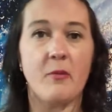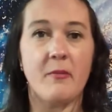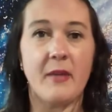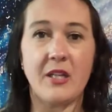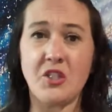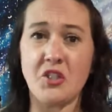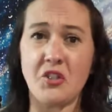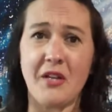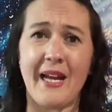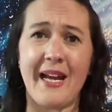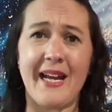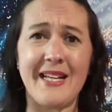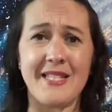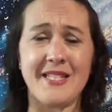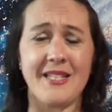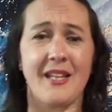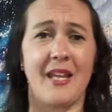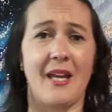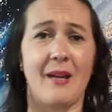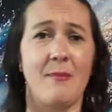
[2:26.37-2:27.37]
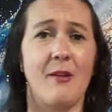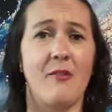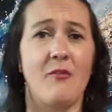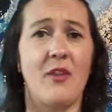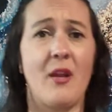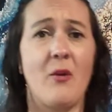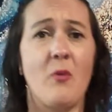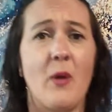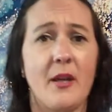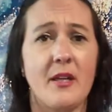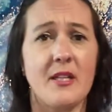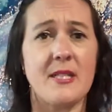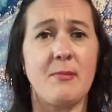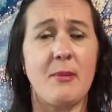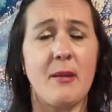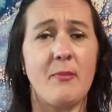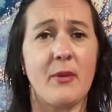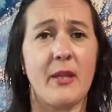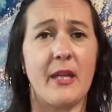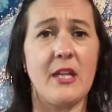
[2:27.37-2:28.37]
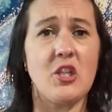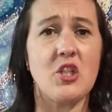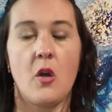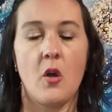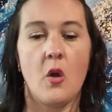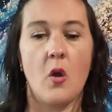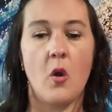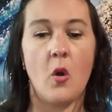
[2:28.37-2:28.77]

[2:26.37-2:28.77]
make sure to ask them if they want it to be bleached